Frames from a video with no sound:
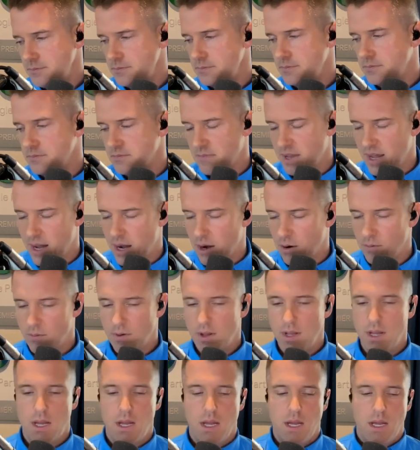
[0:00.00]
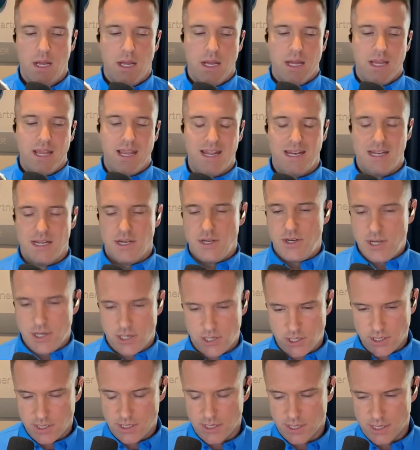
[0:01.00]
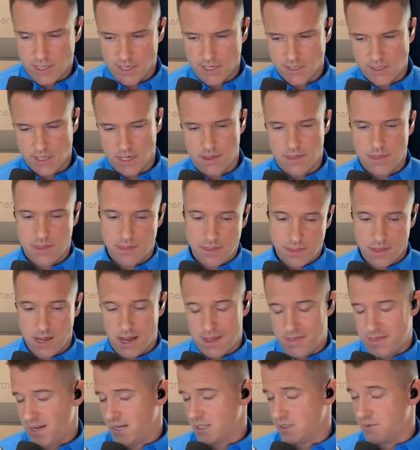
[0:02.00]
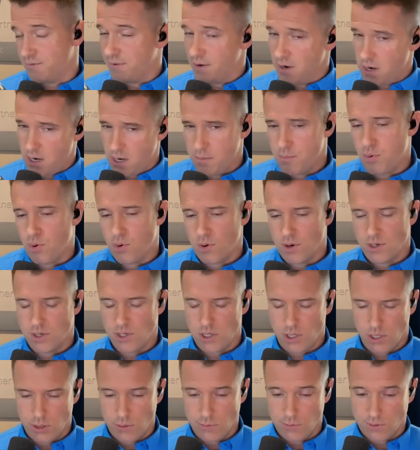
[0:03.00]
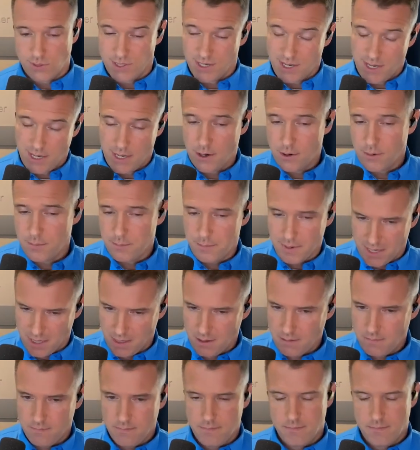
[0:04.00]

Now, in addition to these, I think it's very important to use near me.